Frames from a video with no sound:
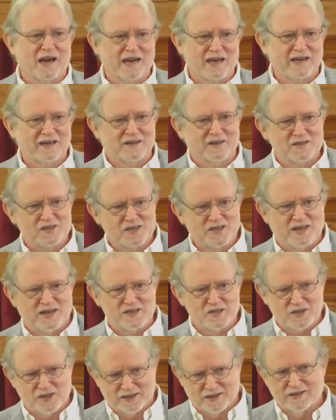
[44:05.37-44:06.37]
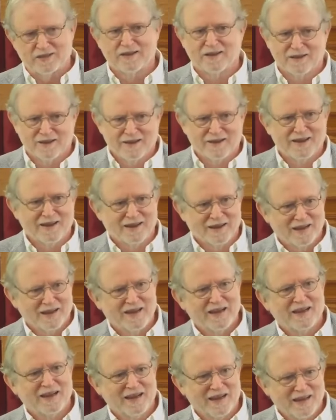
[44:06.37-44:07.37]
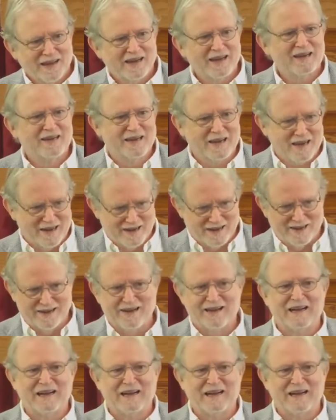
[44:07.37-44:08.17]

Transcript: and I can discuss it. Yeah.